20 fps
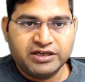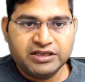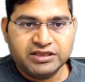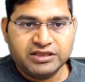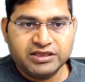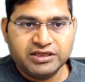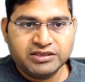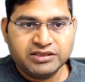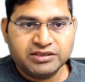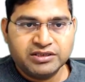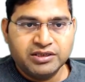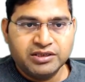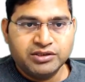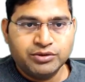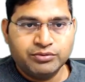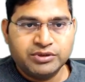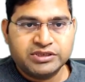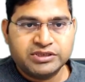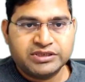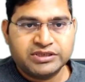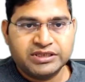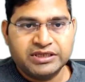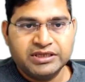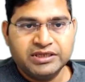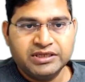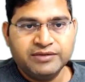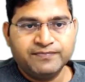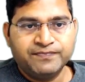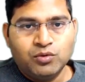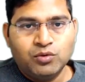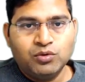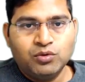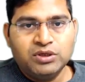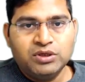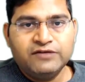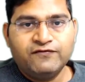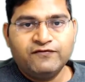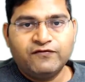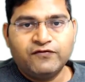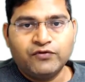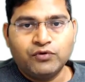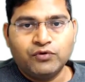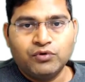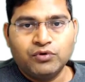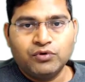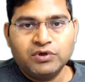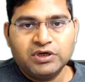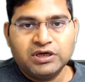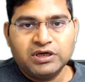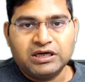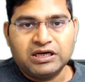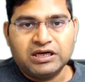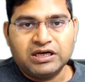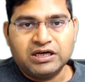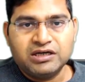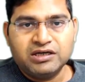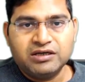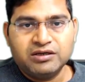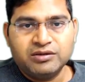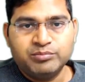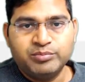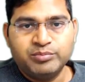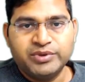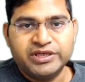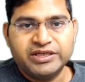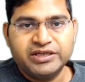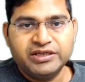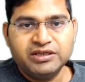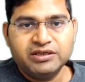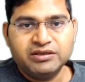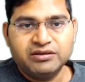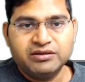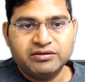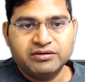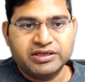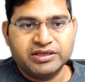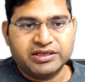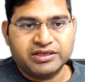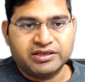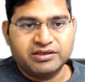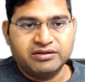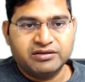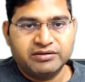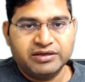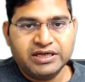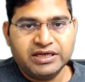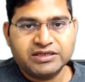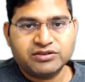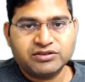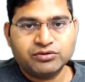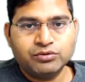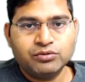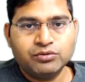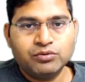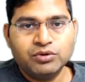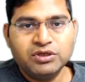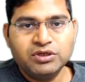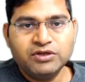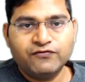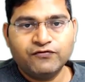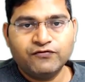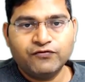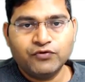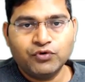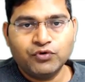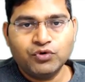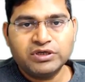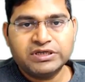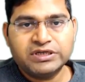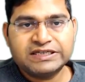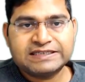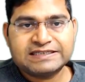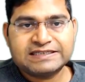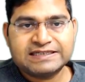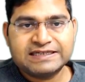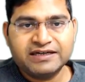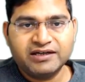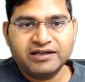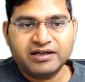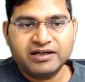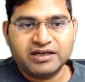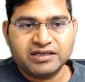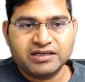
run this you will see only four are being returned right so only four distinct